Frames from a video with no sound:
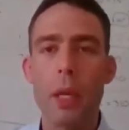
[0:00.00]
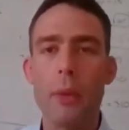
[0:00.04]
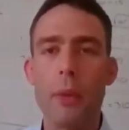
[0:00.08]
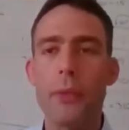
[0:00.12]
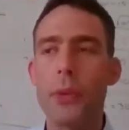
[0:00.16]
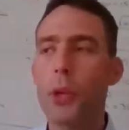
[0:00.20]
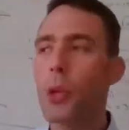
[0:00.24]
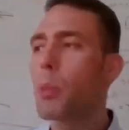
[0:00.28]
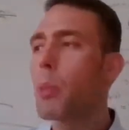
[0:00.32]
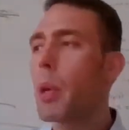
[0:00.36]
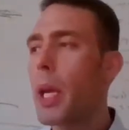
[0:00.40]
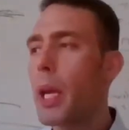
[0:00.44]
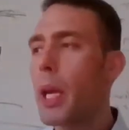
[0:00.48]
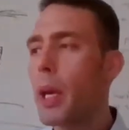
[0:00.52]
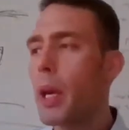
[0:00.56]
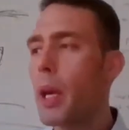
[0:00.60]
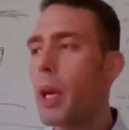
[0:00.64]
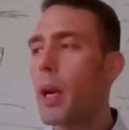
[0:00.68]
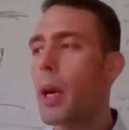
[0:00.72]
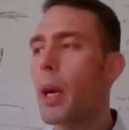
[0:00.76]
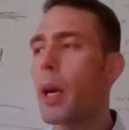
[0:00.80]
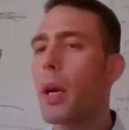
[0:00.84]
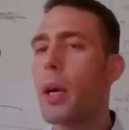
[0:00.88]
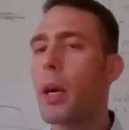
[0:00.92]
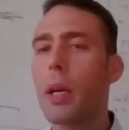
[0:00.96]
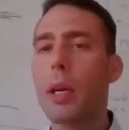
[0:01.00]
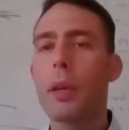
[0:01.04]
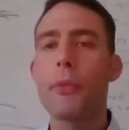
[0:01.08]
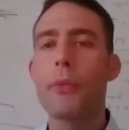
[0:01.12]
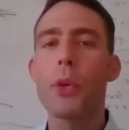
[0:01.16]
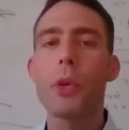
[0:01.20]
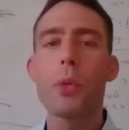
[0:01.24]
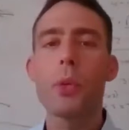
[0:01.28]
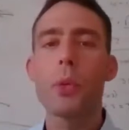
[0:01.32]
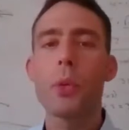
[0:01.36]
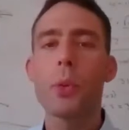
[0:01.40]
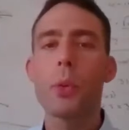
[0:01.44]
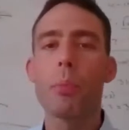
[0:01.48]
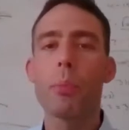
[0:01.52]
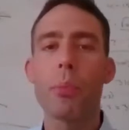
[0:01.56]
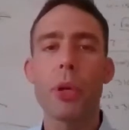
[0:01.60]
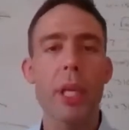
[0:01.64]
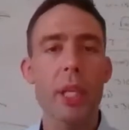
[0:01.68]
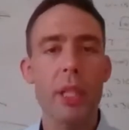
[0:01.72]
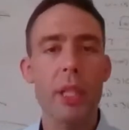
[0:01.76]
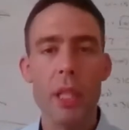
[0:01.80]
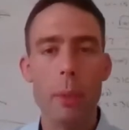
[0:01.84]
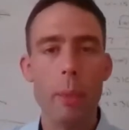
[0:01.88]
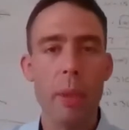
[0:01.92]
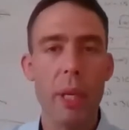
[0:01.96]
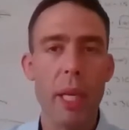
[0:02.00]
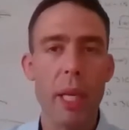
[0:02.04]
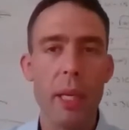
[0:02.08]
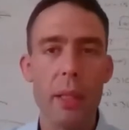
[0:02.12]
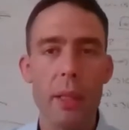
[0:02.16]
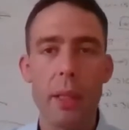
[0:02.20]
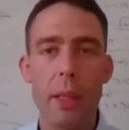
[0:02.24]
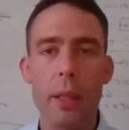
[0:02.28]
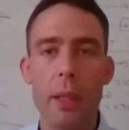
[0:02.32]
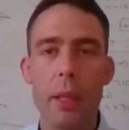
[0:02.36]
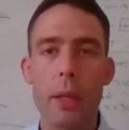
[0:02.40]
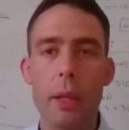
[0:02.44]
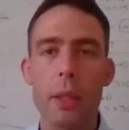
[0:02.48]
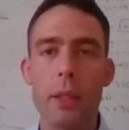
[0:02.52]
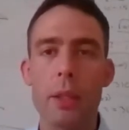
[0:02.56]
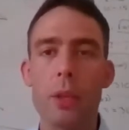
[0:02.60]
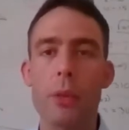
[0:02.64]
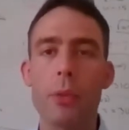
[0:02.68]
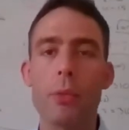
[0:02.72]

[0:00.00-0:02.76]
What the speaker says: If you bring somebody in and